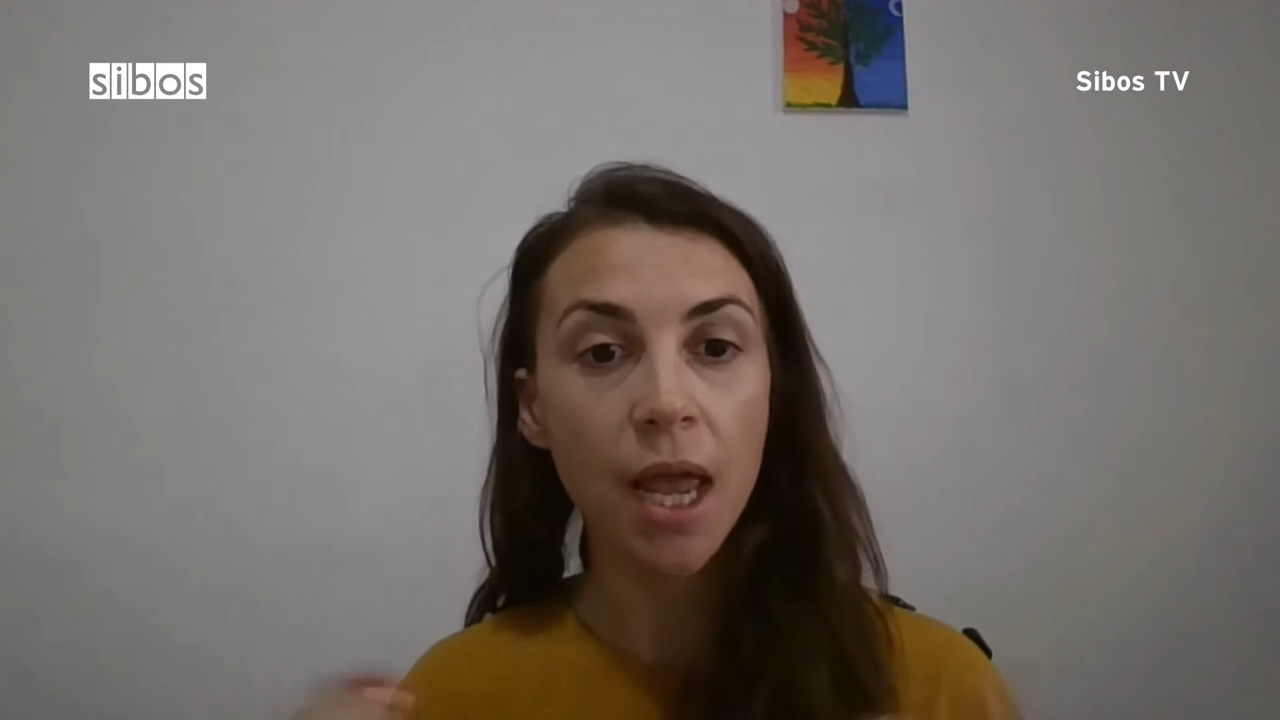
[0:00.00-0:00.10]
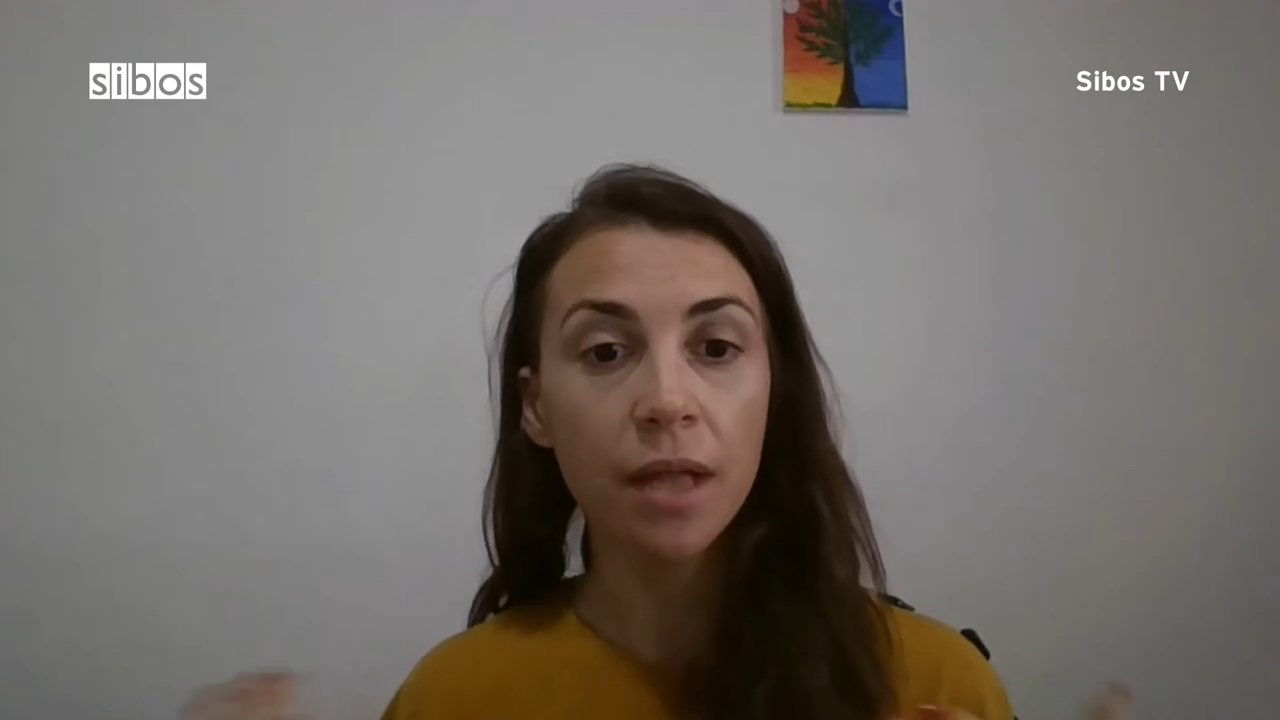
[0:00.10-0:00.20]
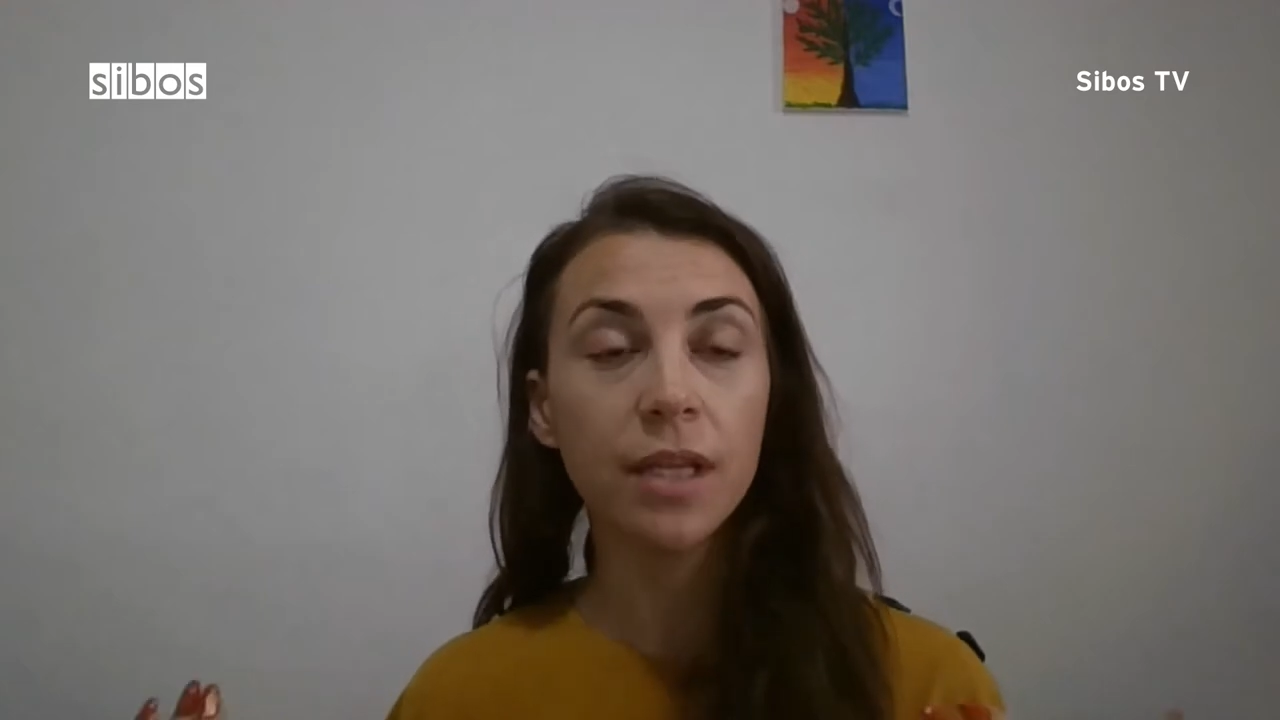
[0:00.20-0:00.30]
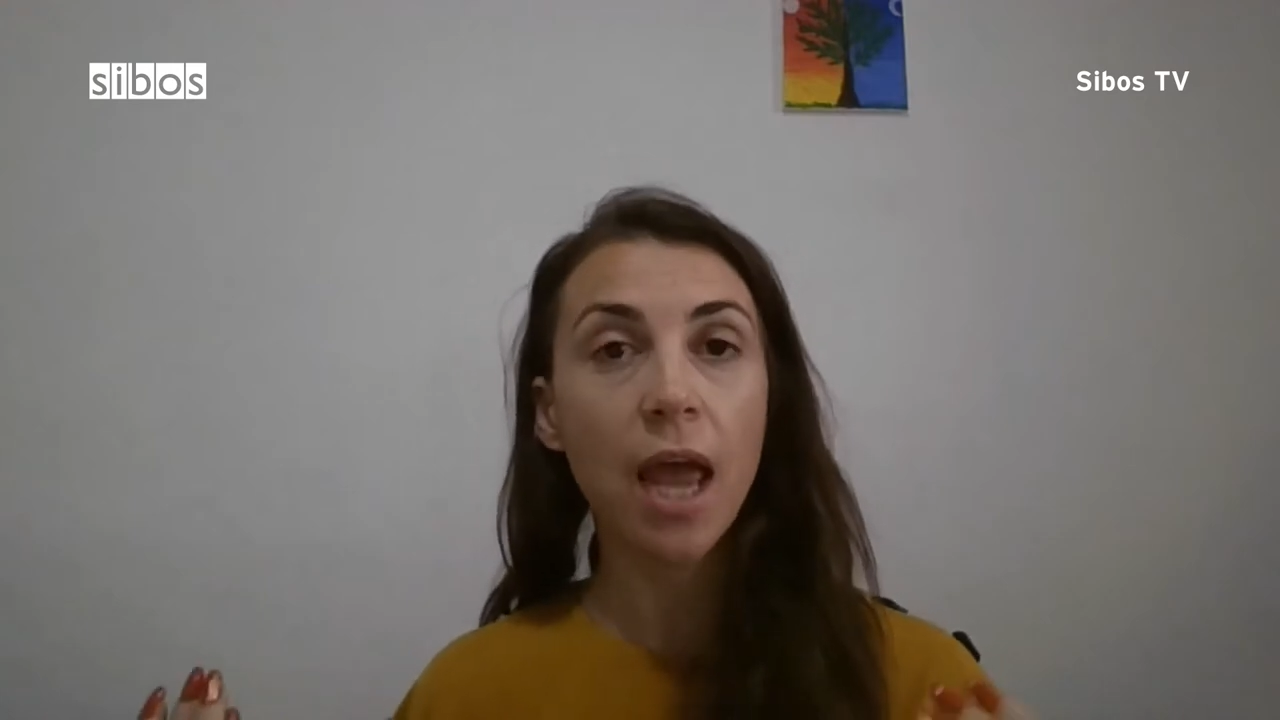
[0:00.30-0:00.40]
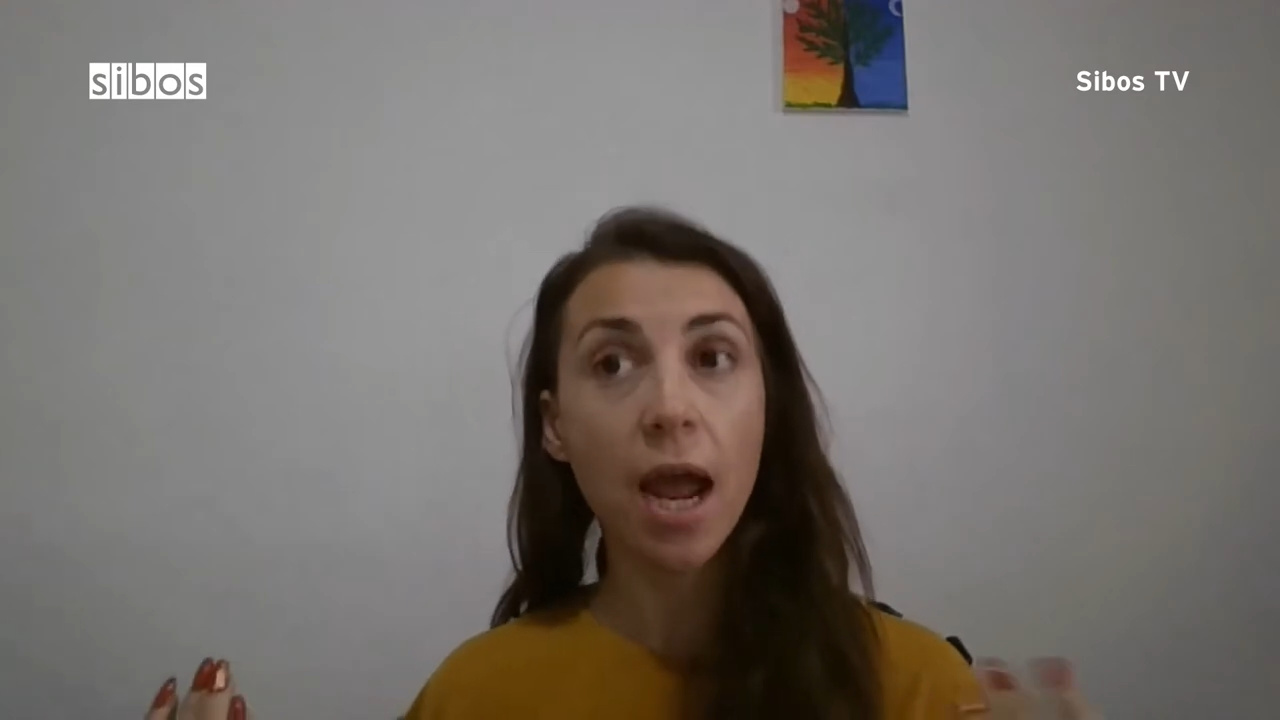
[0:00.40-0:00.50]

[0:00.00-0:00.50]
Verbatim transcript: And